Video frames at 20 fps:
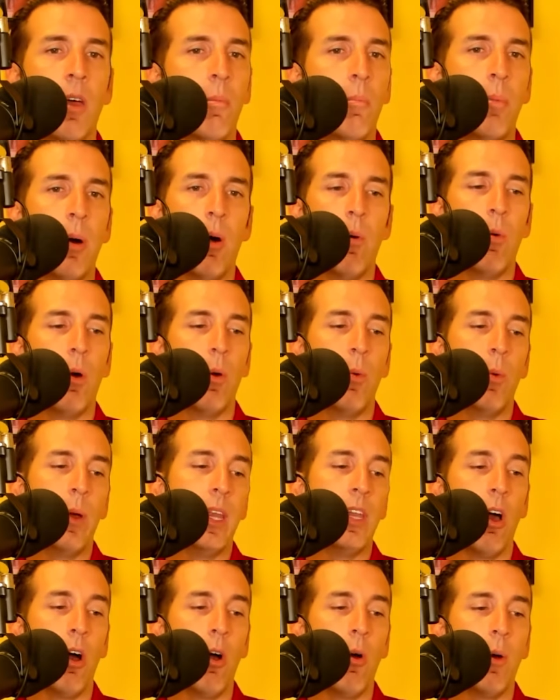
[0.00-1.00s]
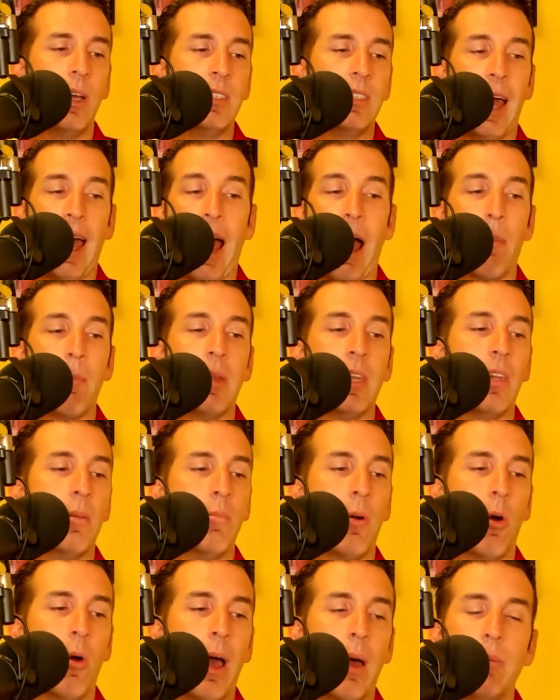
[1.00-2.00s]
But what we know is it happened in
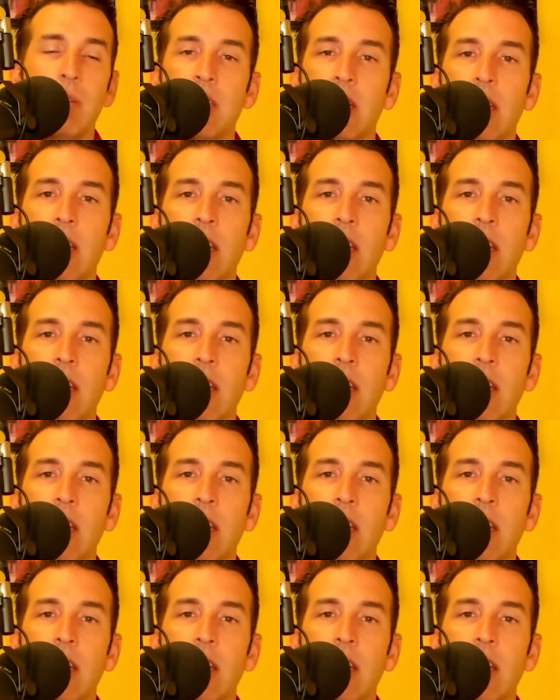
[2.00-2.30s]
Moab City,